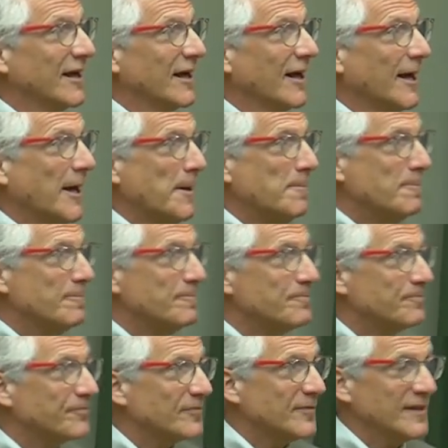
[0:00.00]
Um,
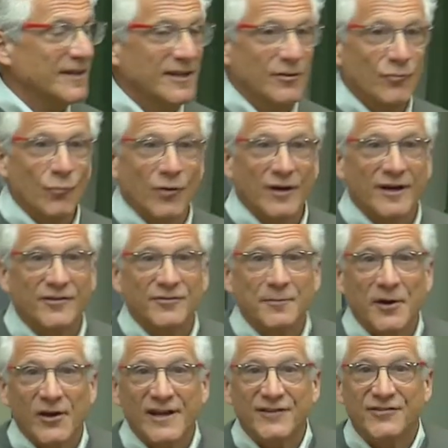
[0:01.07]
we're
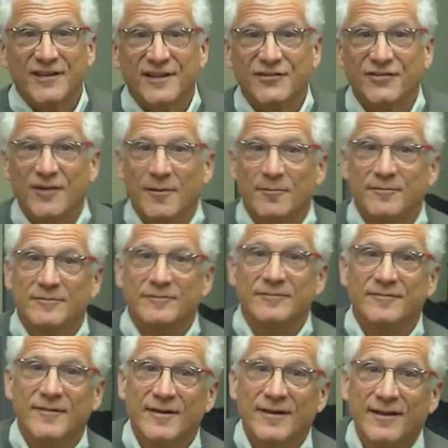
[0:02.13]
experiencing some
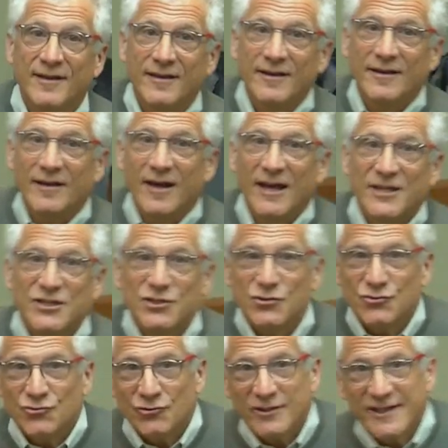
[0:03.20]

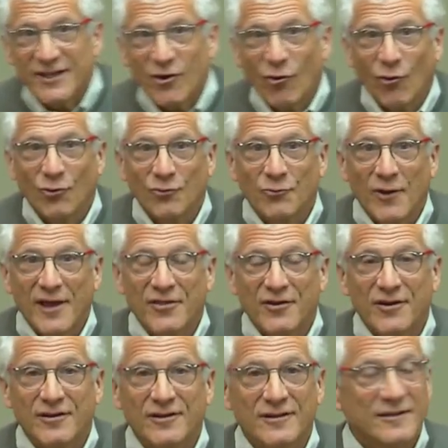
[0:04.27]
unusually cold
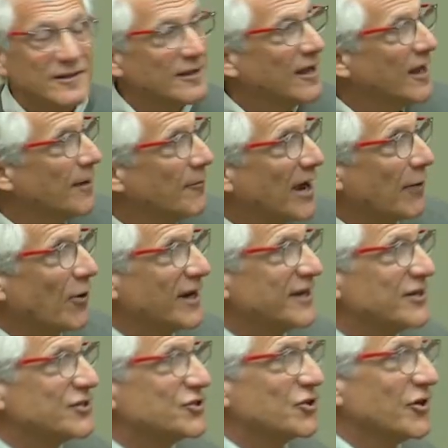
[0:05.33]
weather. Um, I wanted
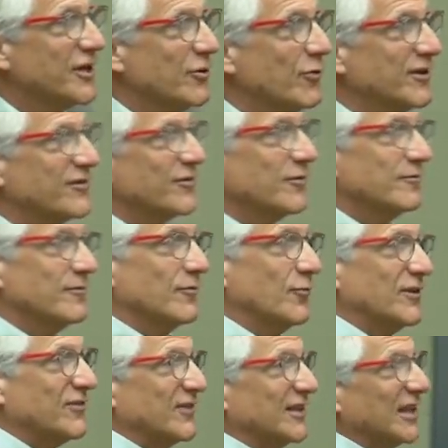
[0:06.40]
to show you what's, a,
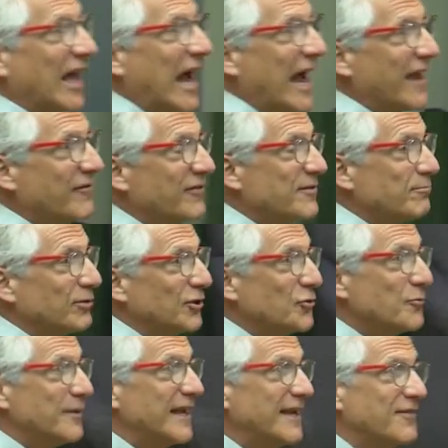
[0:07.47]
what's alive and
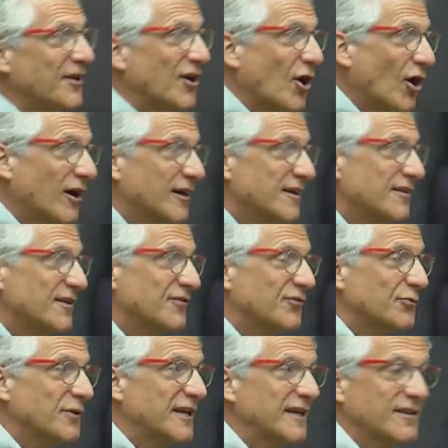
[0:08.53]
blooming in the garden
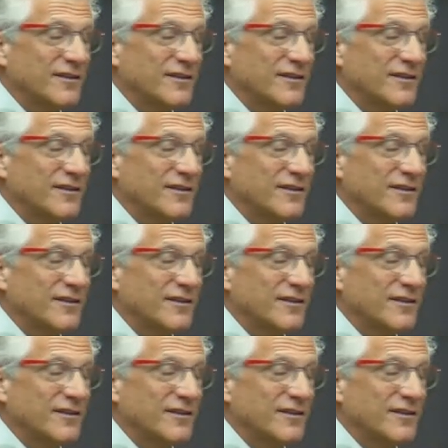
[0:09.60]
this week.